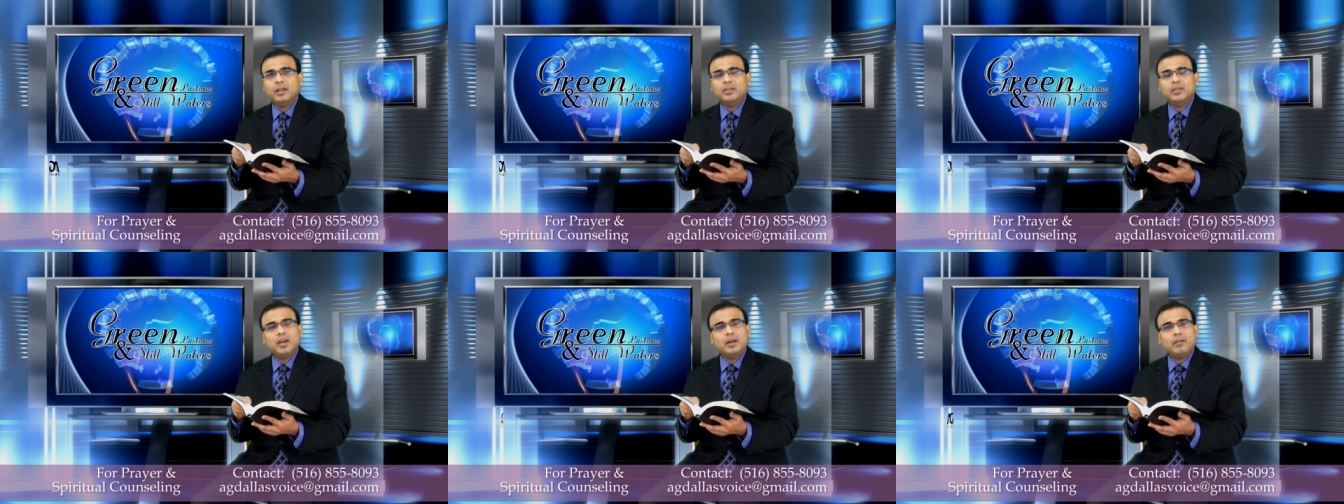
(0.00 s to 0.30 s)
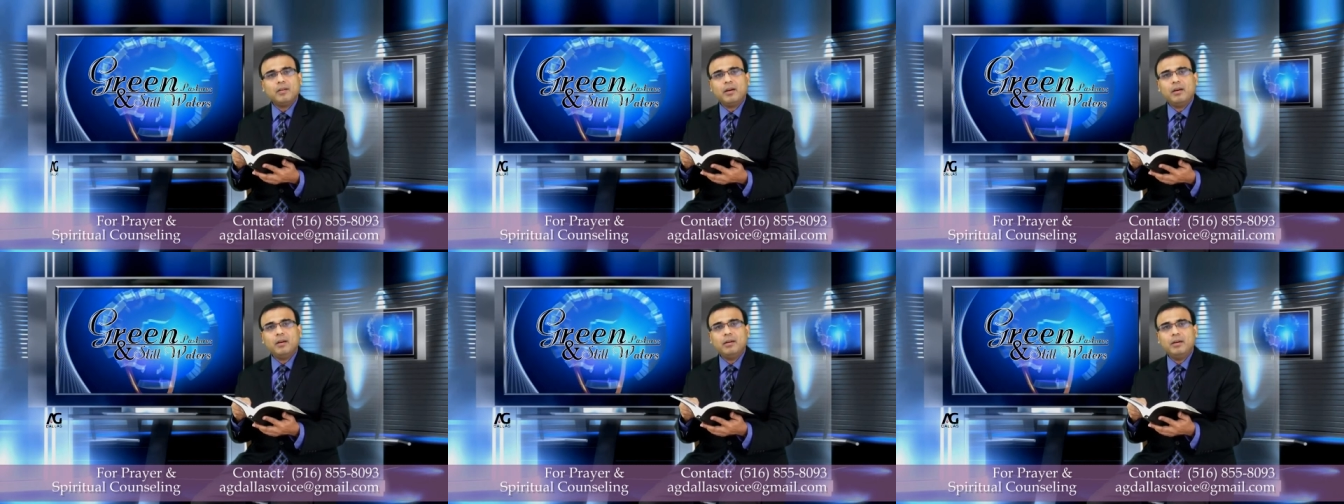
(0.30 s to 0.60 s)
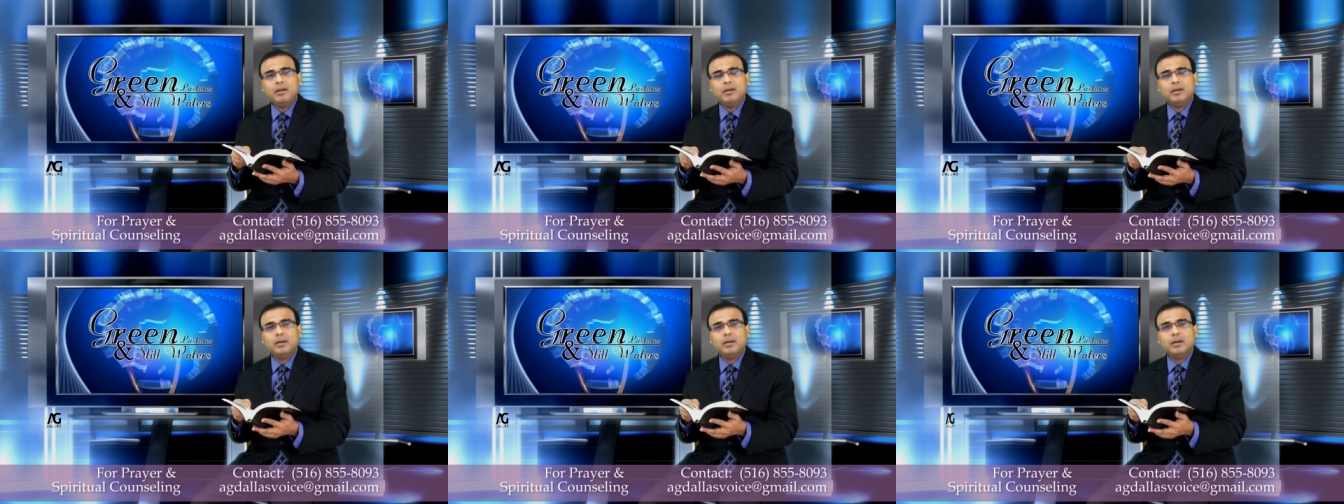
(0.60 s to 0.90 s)
there
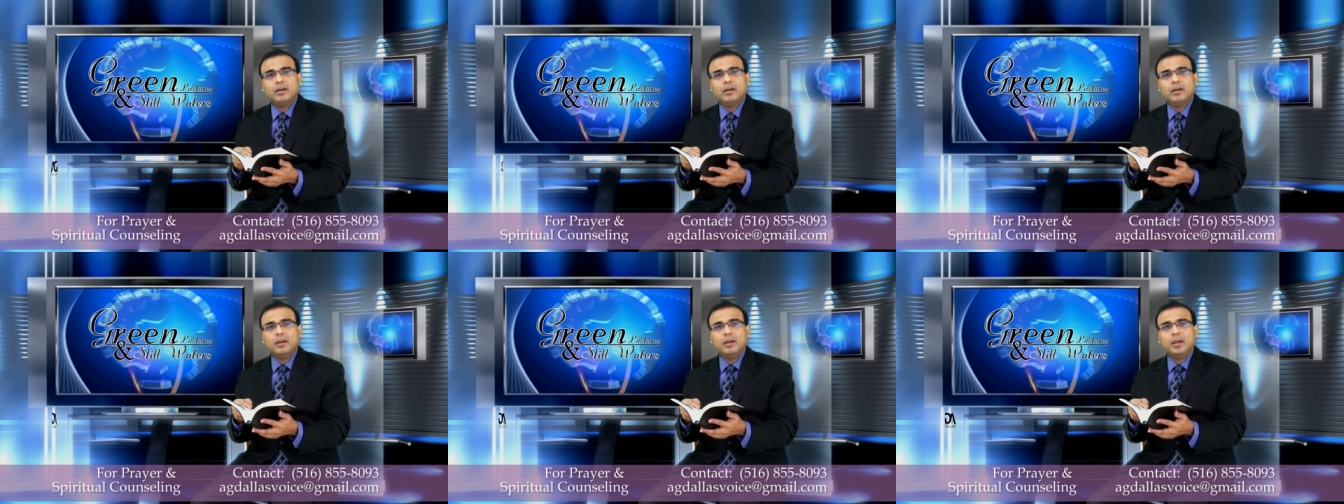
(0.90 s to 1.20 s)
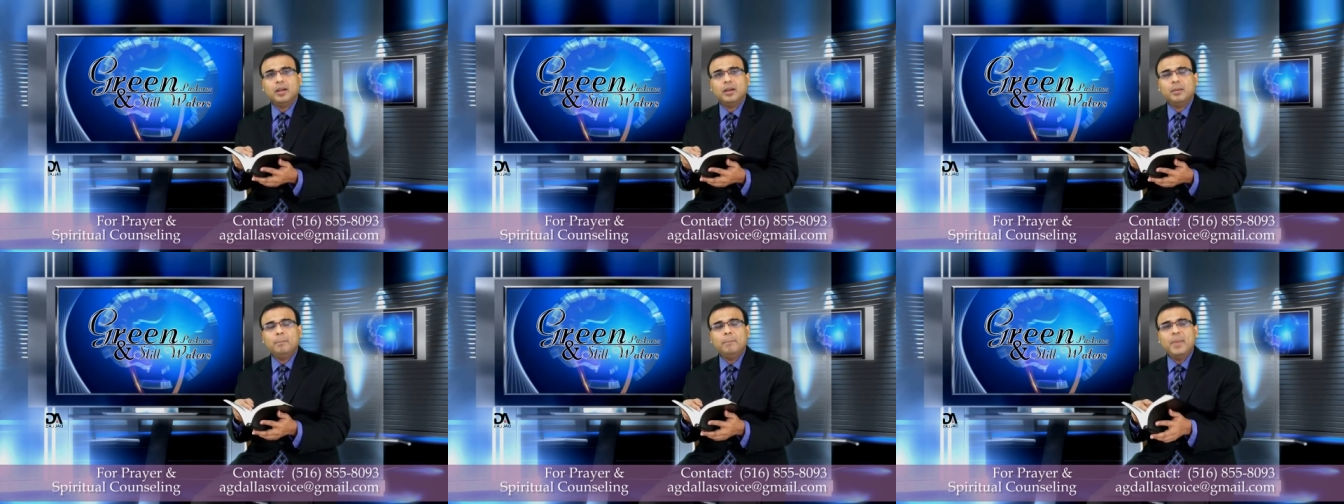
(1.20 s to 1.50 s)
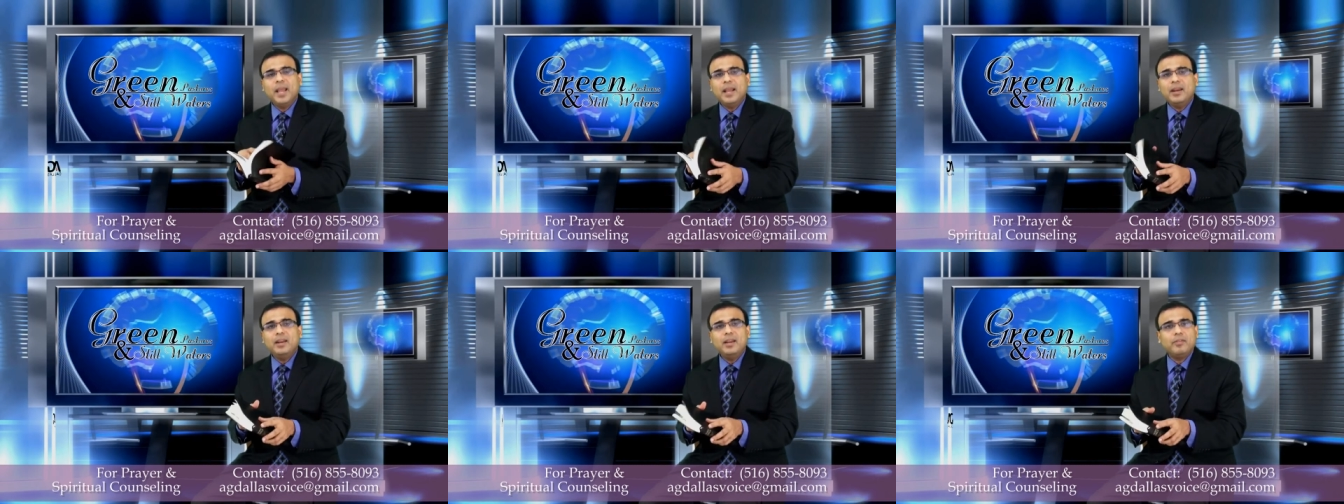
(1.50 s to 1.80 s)
are
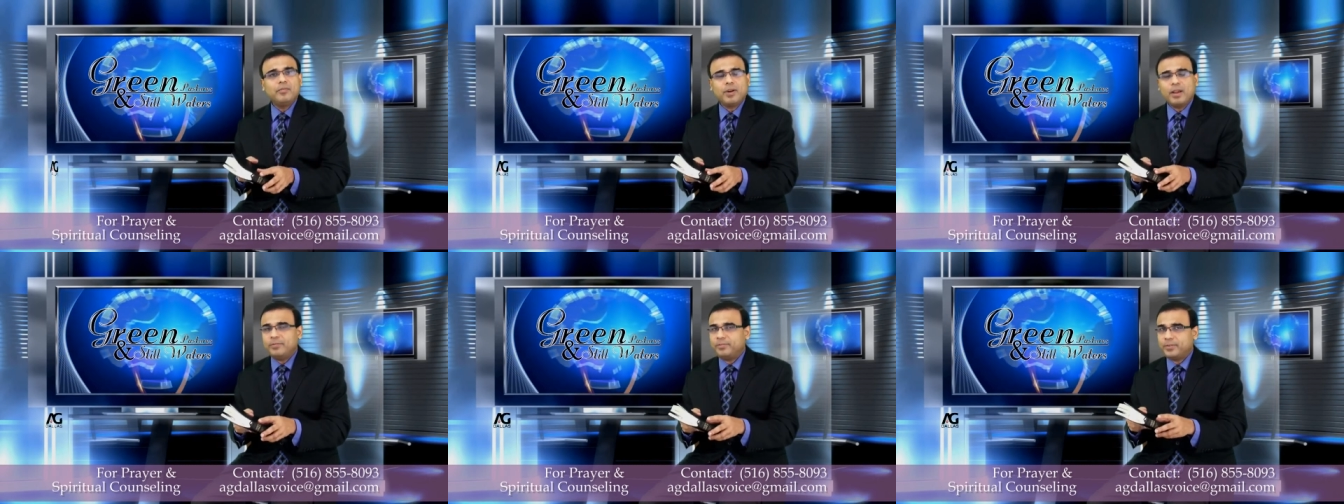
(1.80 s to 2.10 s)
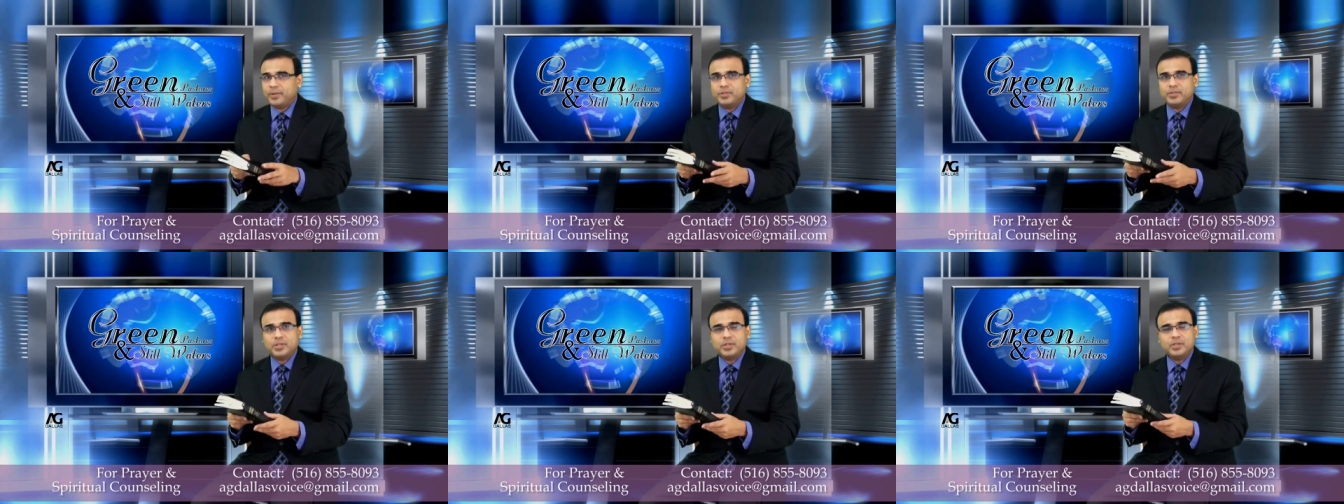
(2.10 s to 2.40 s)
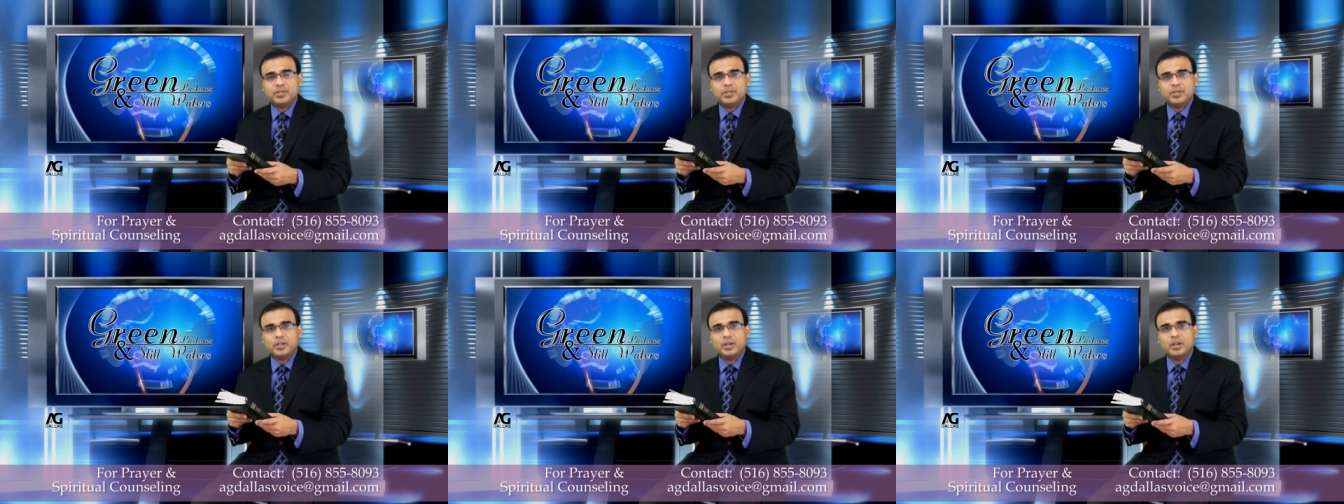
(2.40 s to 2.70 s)
many
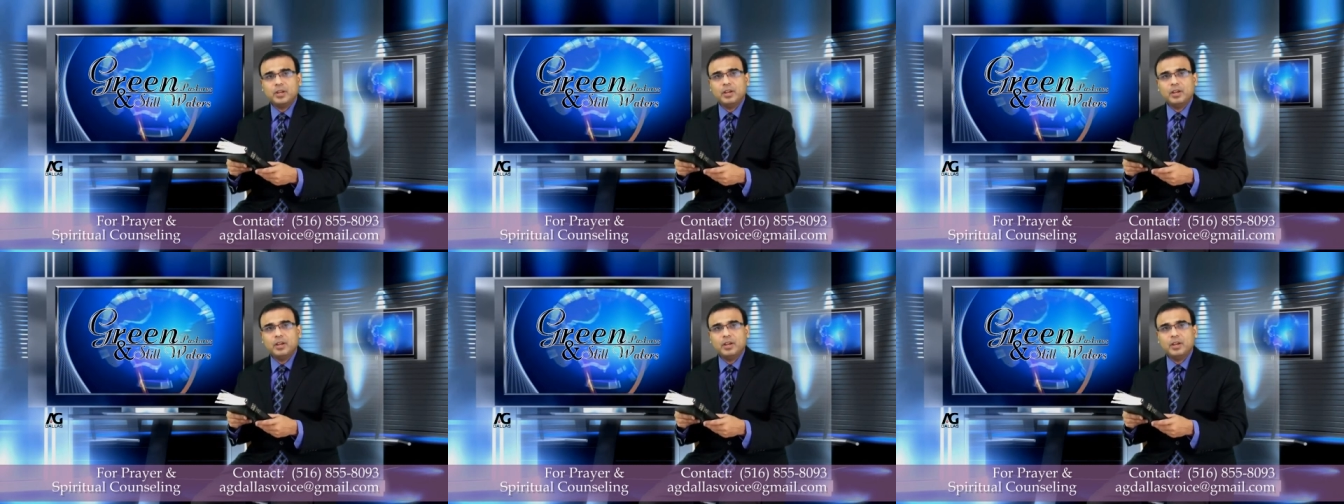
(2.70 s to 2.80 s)
references